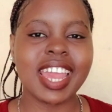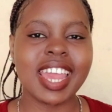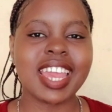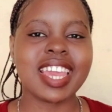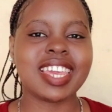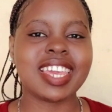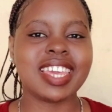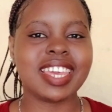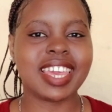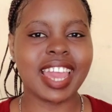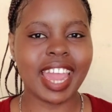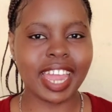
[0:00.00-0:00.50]

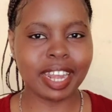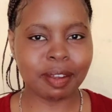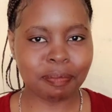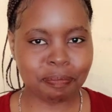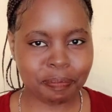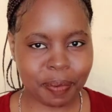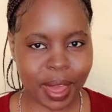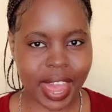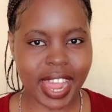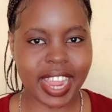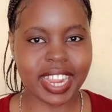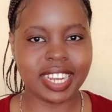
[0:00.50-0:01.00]
get
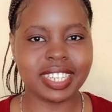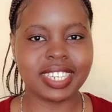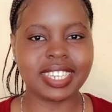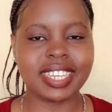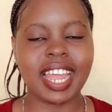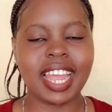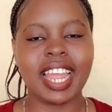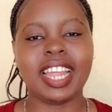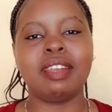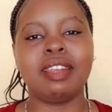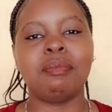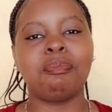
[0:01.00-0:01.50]
paid,
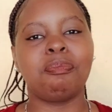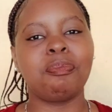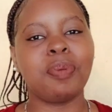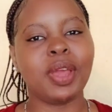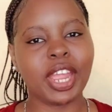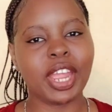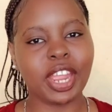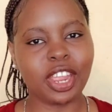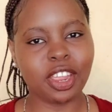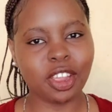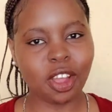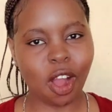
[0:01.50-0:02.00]
and
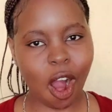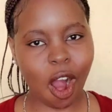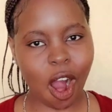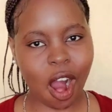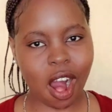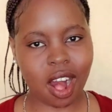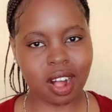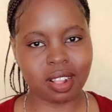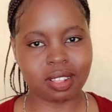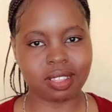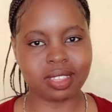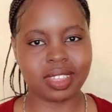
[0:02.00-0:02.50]
pay
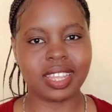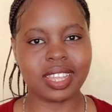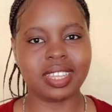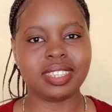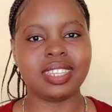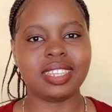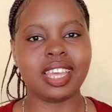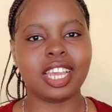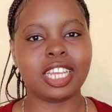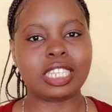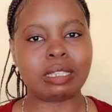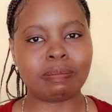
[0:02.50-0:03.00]
all these
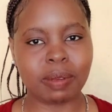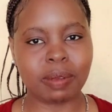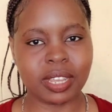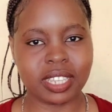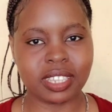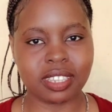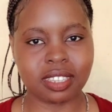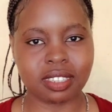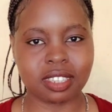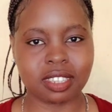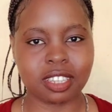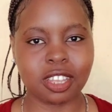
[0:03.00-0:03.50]

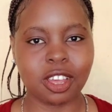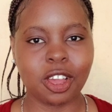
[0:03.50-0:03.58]
expenses.